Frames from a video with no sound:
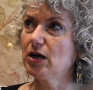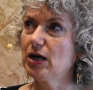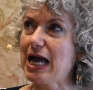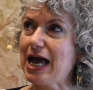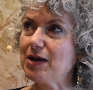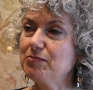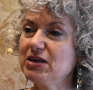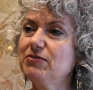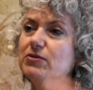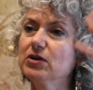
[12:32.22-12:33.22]
had
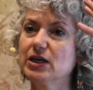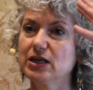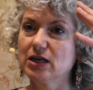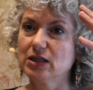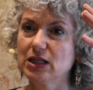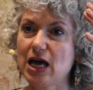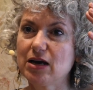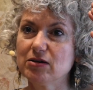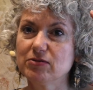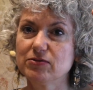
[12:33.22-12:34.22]
me feeling a lot
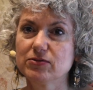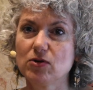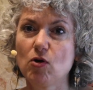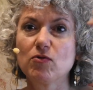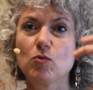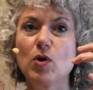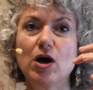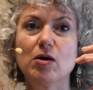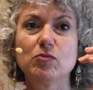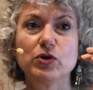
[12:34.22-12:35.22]
of
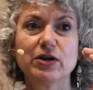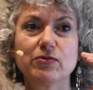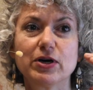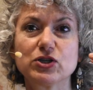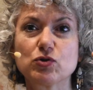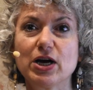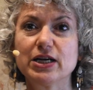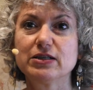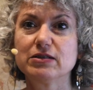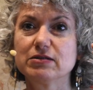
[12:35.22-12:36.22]
overwhelm whenever I
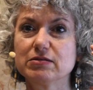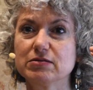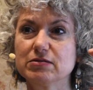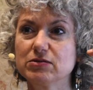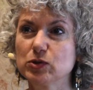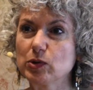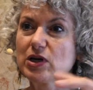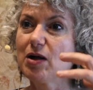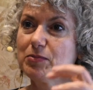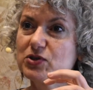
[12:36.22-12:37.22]
tried to
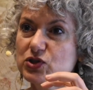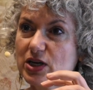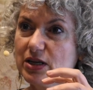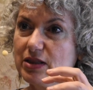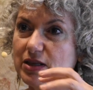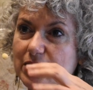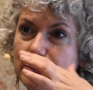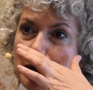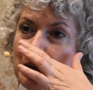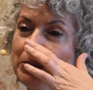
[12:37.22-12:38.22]
accomplish anything,
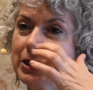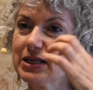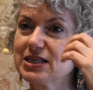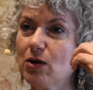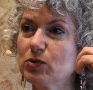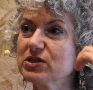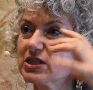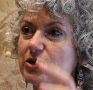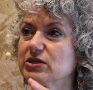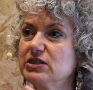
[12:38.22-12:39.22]
because I was
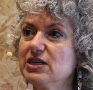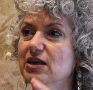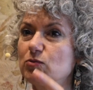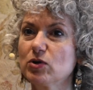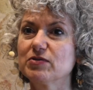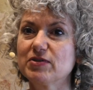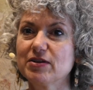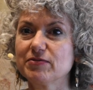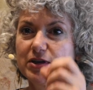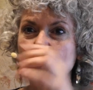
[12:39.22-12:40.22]
scared to death. What if I
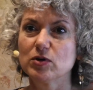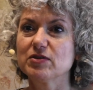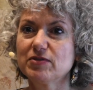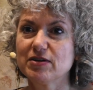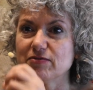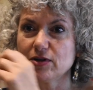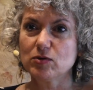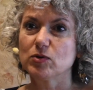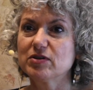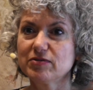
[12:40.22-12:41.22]
fail? What if I fail?
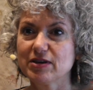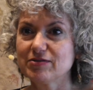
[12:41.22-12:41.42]
What if I